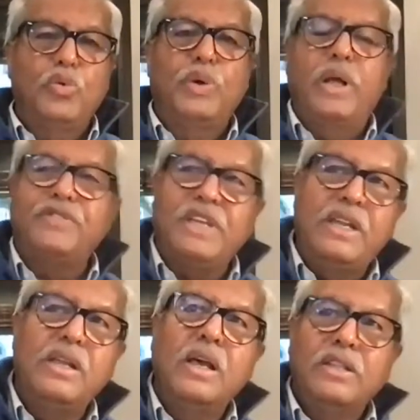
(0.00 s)
you would have
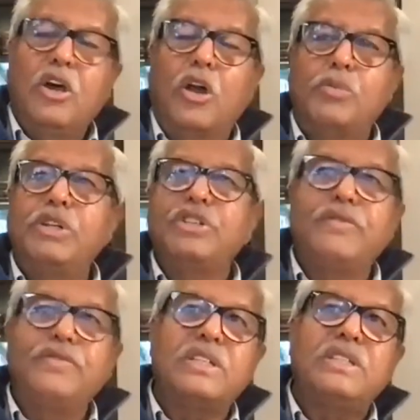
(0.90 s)
seen the Honorable
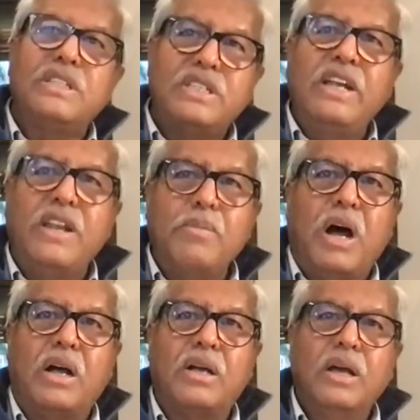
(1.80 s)
Chief Justice did
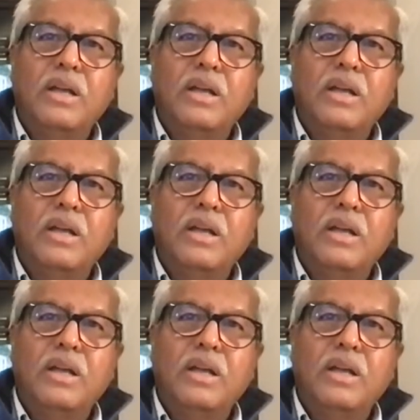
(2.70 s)
remark